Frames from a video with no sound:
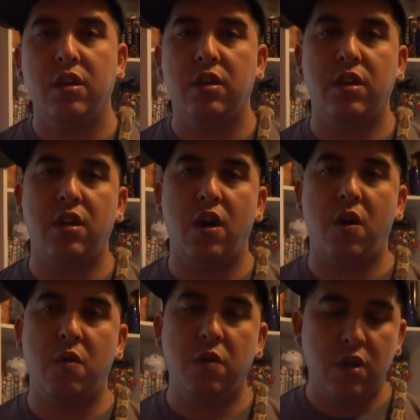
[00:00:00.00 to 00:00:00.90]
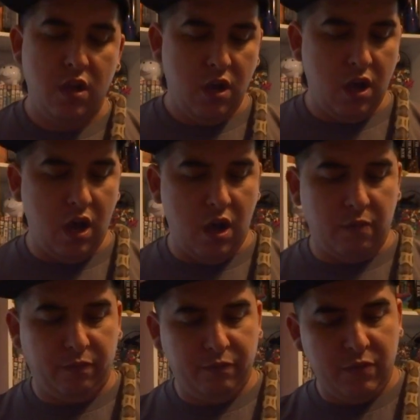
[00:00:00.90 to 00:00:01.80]
You know,
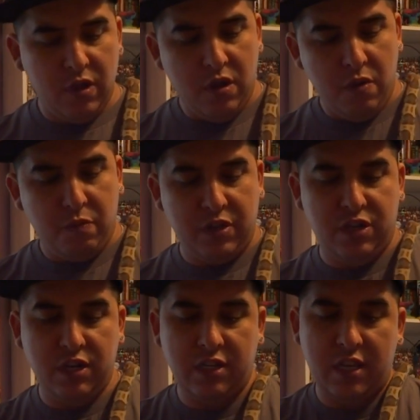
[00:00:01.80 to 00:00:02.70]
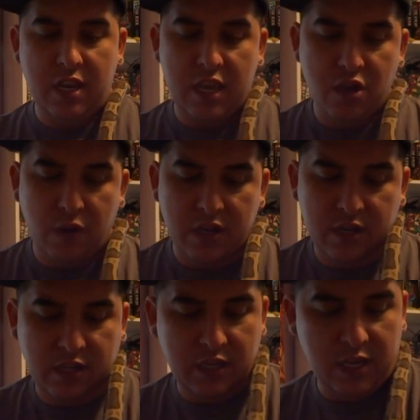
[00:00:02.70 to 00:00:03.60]
but just you can
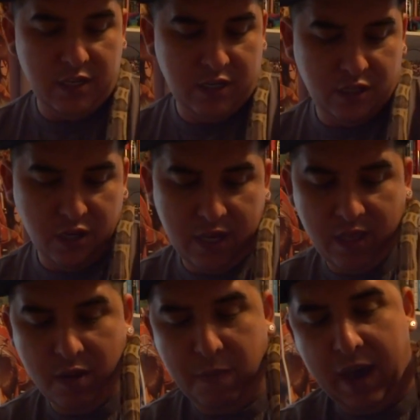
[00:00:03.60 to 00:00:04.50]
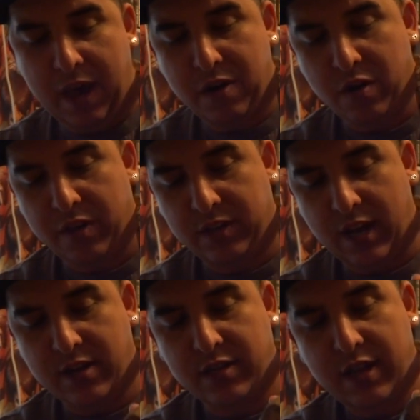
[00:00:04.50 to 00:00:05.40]
just see, just look at the pattern on this
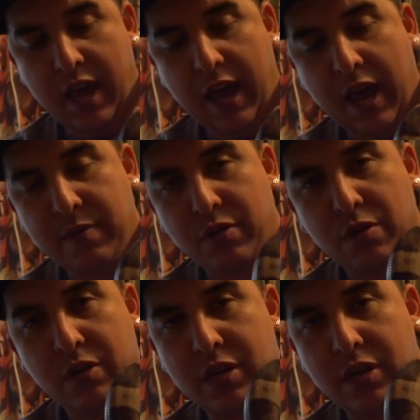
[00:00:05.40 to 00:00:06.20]
guy, just absolutely